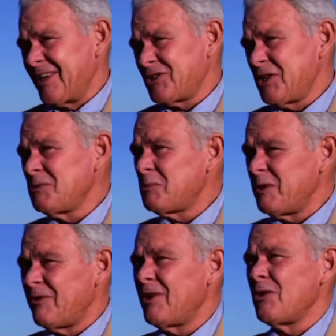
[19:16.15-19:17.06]
It seems to be
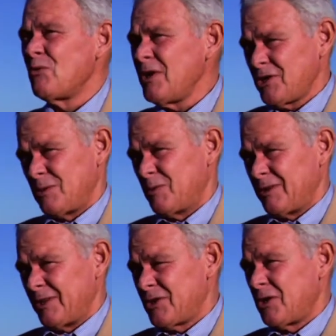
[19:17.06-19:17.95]
very
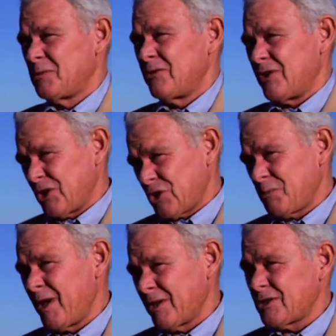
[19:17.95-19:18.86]
reasonable in terms of the
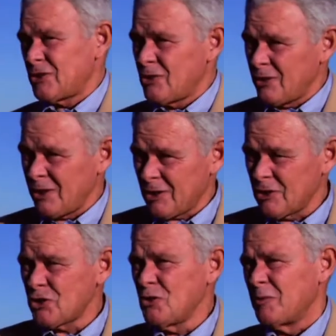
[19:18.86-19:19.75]
expense to the
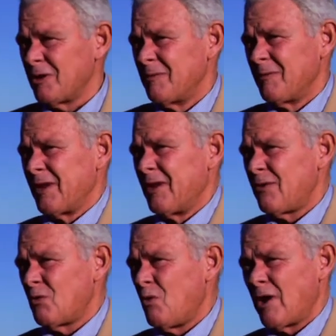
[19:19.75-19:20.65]
consumer
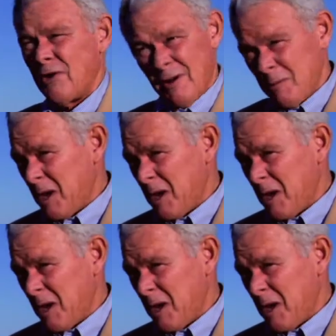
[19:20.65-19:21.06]
for water here.